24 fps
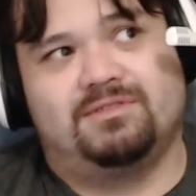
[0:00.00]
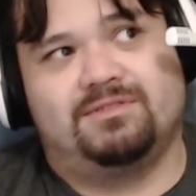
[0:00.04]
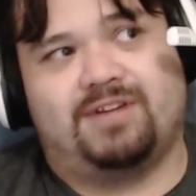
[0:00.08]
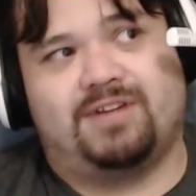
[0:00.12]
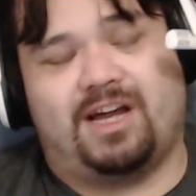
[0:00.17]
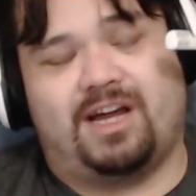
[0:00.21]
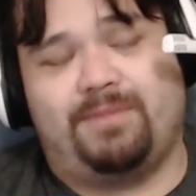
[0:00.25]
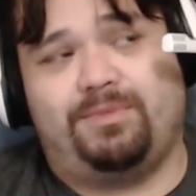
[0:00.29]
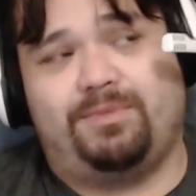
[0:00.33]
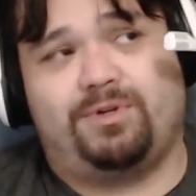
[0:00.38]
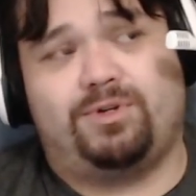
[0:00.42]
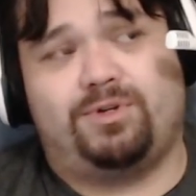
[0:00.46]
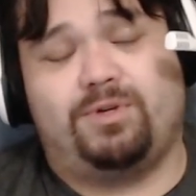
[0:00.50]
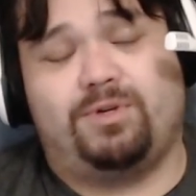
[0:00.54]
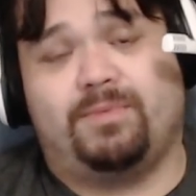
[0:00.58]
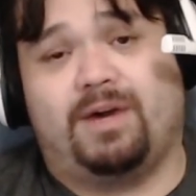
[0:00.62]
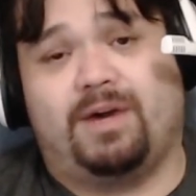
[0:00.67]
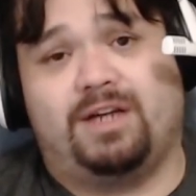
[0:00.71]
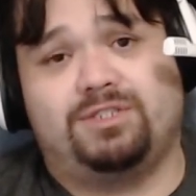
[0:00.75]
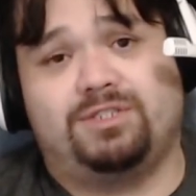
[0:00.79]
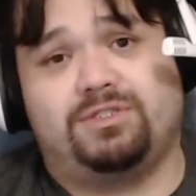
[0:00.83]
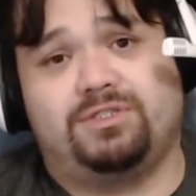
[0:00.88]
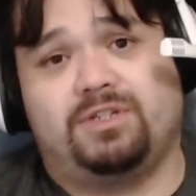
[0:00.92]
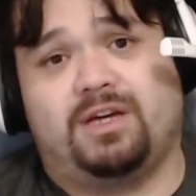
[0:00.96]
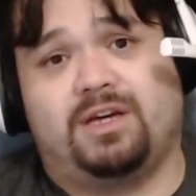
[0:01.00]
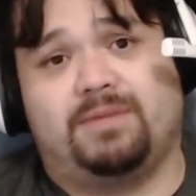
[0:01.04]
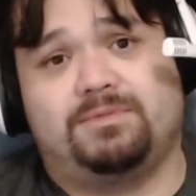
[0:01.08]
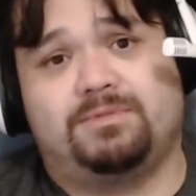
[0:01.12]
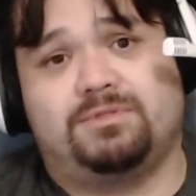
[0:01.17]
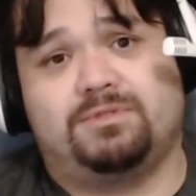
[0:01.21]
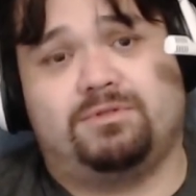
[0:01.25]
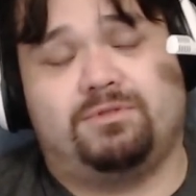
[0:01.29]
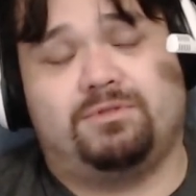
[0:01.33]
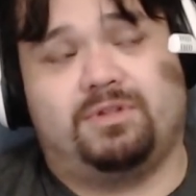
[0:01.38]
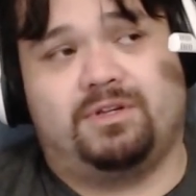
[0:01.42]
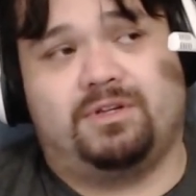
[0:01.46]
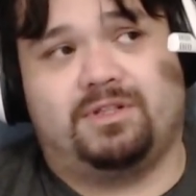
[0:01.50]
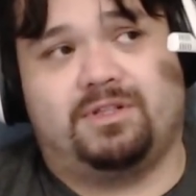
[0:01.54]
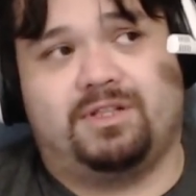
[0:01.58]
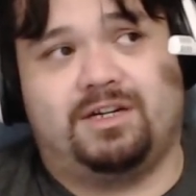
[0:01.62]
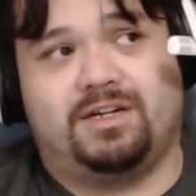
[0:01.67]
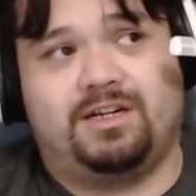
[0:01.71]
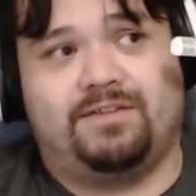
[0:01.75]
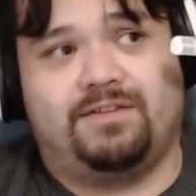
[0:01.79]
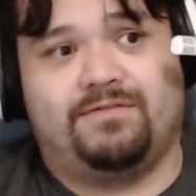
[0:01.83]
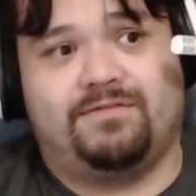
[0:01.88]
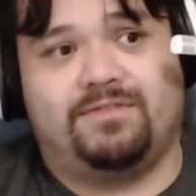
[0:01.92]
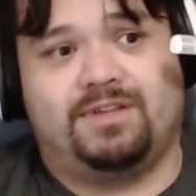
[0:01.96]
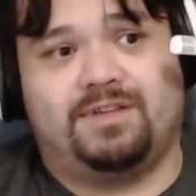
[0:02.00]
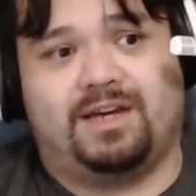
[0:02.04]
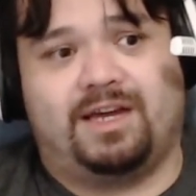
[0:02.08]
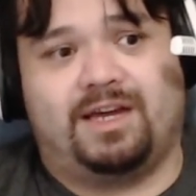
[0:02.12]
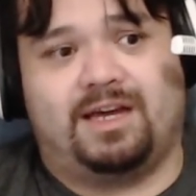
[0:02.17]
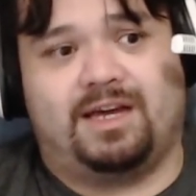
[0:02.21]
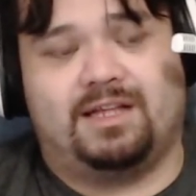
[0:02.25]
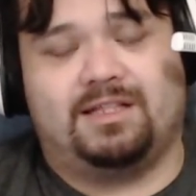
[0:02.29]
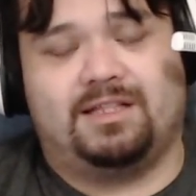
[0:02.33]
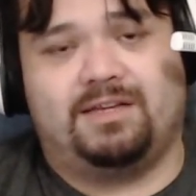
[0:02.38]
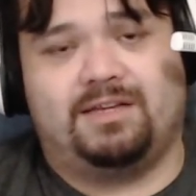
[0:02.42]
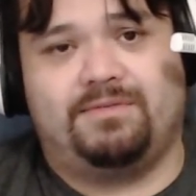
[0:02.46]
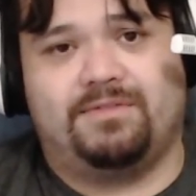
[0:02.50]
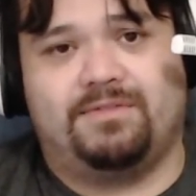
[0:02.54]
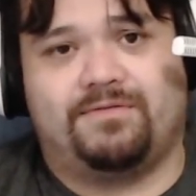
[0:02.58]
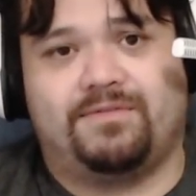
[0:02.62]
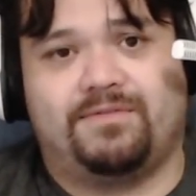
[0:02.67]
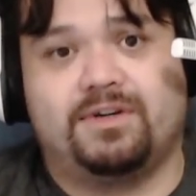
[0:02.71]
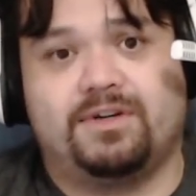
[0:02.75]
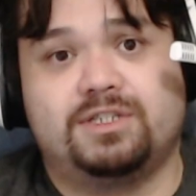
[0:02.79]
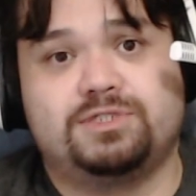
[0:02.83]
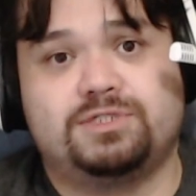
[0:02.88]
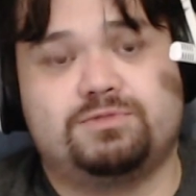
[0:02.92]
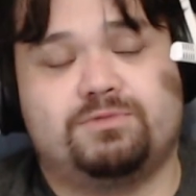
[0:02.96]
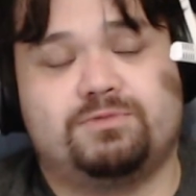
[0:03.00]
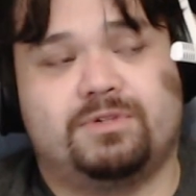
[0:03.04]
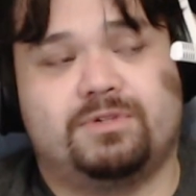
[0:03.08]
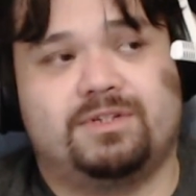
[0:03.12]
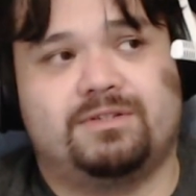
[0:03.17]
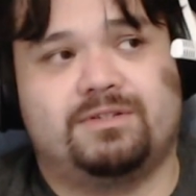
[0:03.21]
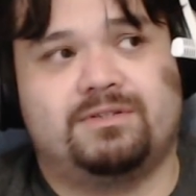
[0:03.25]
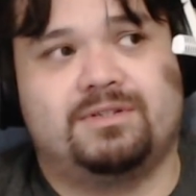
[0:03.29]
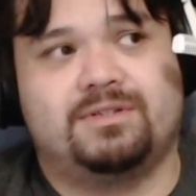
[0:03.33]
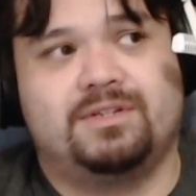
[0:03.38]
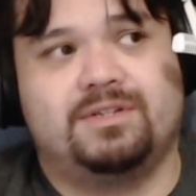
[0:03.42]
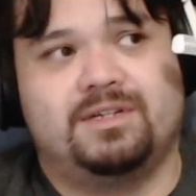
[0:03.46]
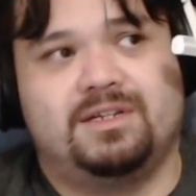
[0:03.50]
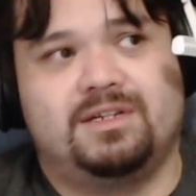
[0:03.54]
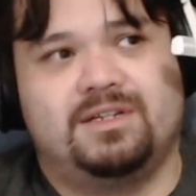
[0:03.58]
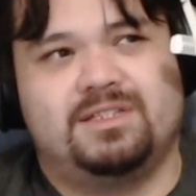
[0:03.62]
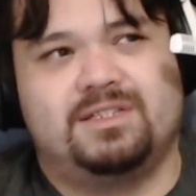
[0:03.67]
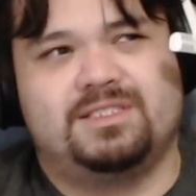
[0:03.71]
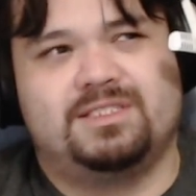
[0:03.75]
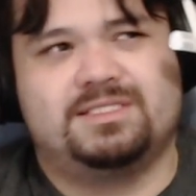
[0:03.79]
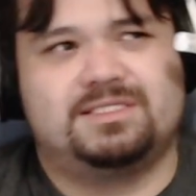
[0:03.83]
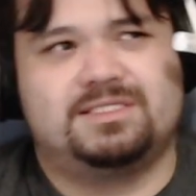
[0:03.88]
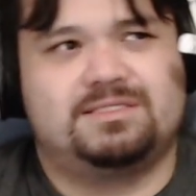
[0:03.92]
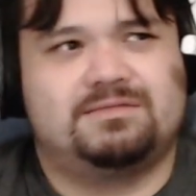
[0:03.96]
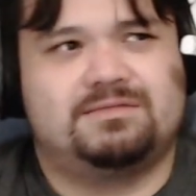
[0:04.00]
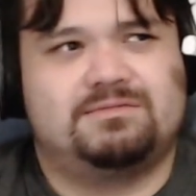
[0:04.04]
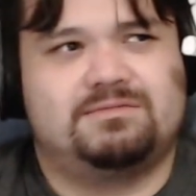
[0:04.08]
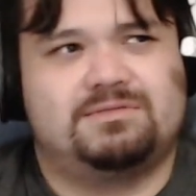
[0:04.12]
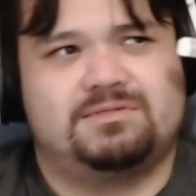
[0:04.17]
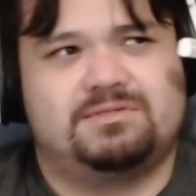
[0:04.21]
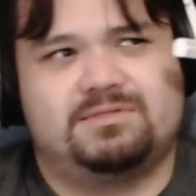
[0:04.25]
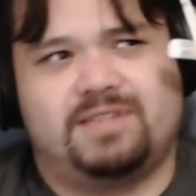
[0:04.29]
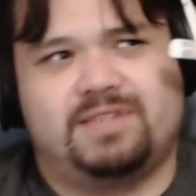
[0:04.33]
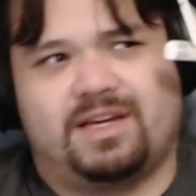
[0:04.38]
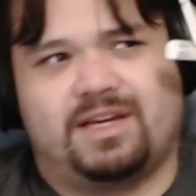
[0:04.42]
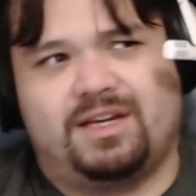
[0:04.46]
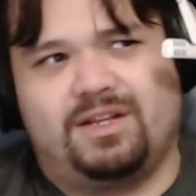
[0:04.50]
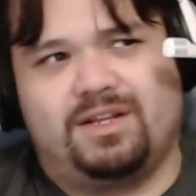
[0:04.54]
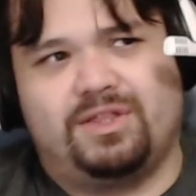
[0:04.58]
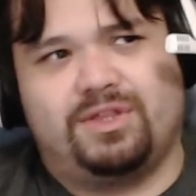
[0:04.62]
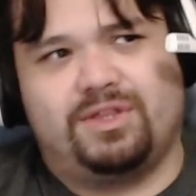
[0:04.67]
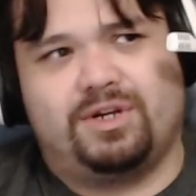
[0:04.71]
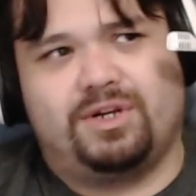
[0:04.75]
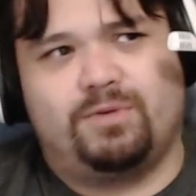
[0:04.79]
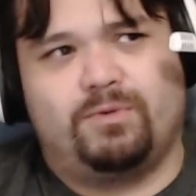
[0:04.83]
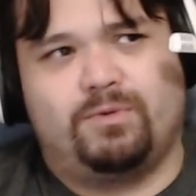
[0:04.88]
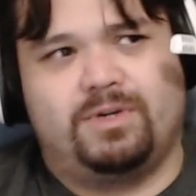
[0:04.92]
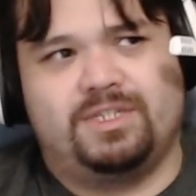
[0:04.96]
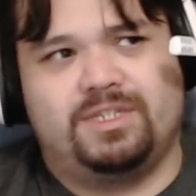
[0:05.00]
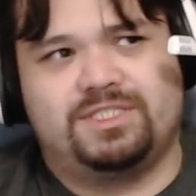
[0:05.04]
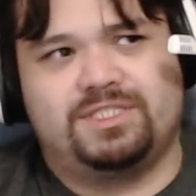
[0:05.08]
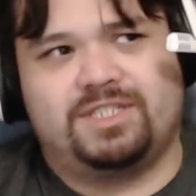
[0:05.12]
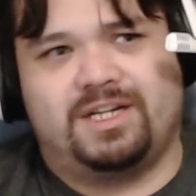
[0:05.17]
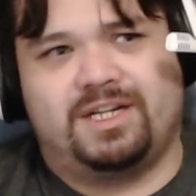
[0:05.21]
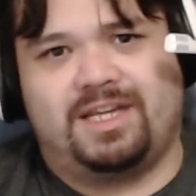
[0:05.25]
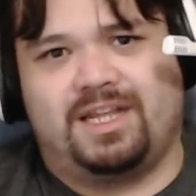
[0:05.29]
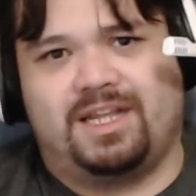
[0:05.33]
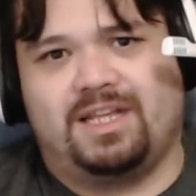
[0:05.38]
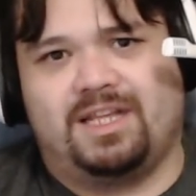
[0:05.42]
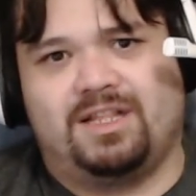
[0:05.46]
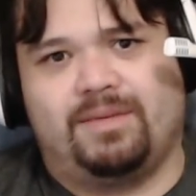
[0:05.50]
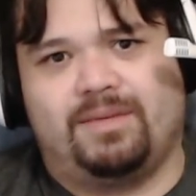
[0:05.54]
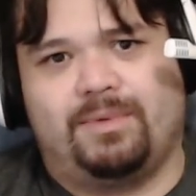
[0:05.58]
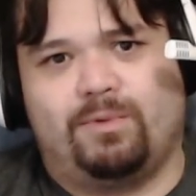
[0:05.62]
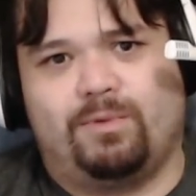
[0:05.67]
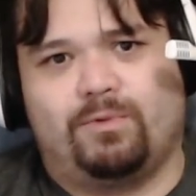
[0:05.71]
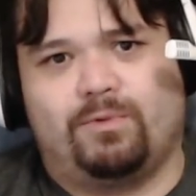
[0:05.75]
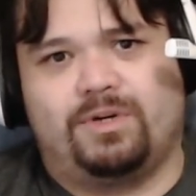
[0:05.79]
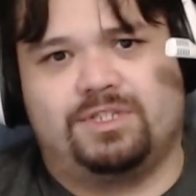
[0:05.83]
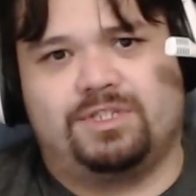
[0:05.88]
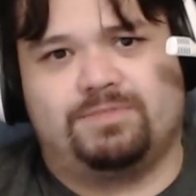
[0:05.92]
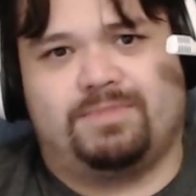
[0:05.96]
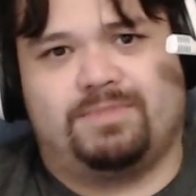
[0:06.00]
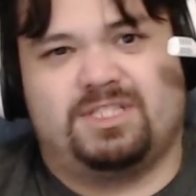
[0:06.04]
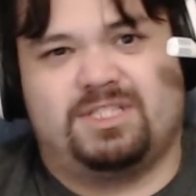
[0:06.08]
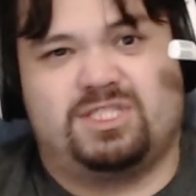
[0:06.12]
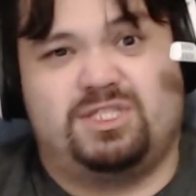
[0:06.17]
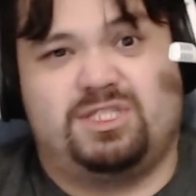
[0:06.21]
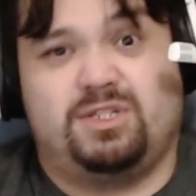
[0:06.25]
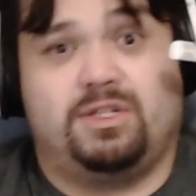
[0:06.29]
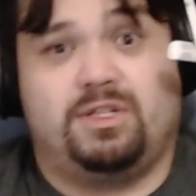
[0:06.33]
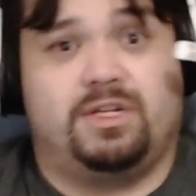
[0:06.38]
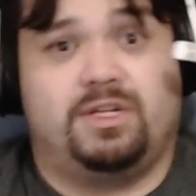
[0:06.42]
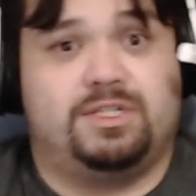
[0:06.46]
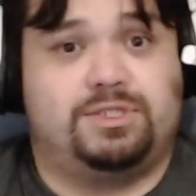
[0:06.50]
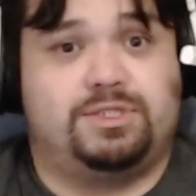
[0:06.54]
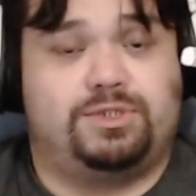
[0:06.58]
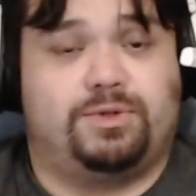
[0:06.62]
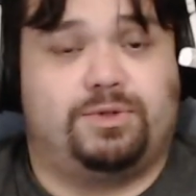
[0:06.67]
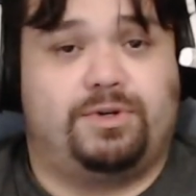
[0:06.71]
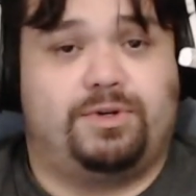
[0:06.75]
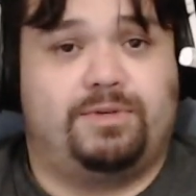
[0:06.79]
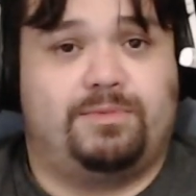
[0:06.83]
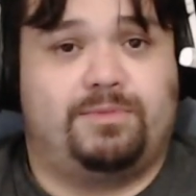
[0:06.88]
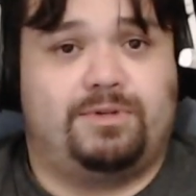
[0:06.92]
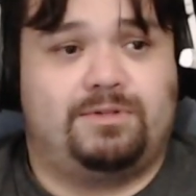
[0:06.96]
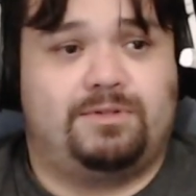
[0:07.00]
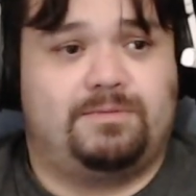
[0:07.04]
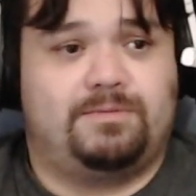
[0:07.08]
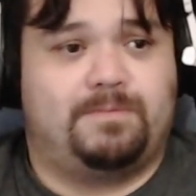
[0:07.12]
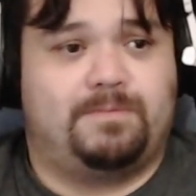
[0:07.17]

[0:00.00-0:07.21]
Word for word: Hypercube, I actually absolutely loved. I, I love the first one. Second and third one, they started getting a little bit worse, but still enjoyable.